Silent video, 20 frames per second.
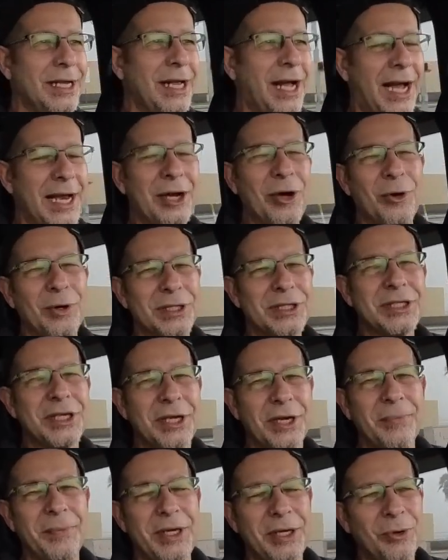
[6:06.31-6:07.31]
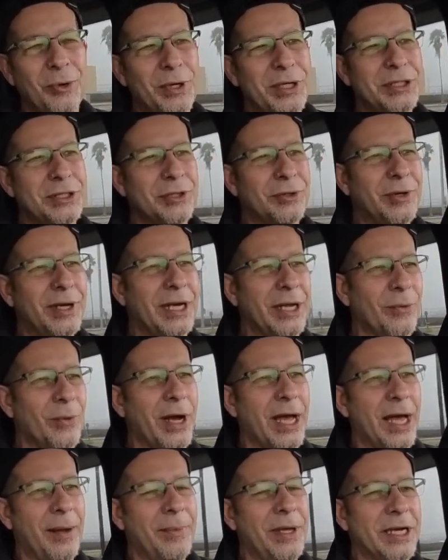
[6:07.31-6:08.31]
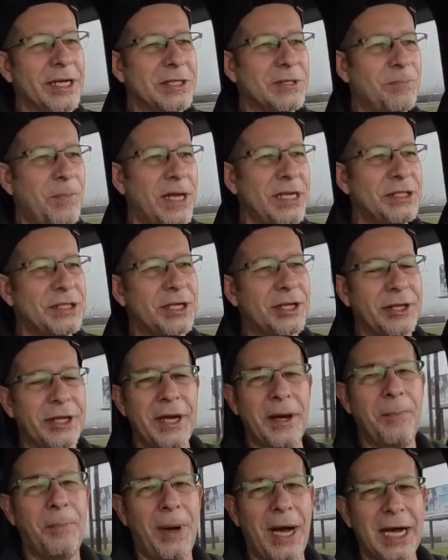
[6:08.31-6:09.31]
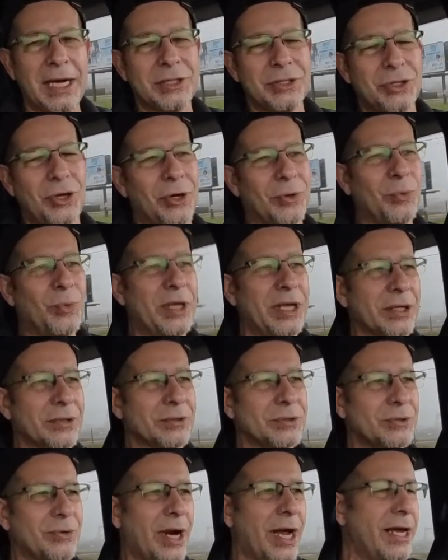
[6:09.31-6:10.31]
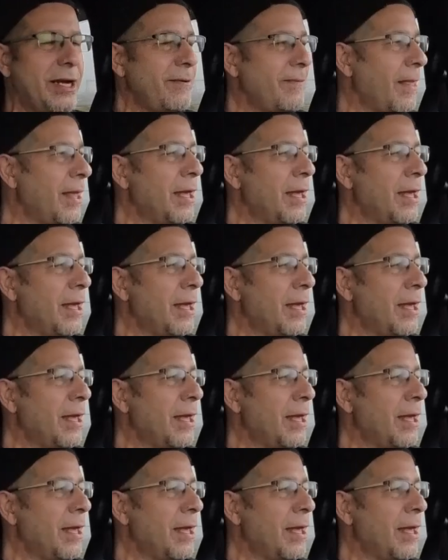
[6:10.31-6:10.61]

I know it's going to be noisier anyway. I mean, it's basically a box on wheels, right?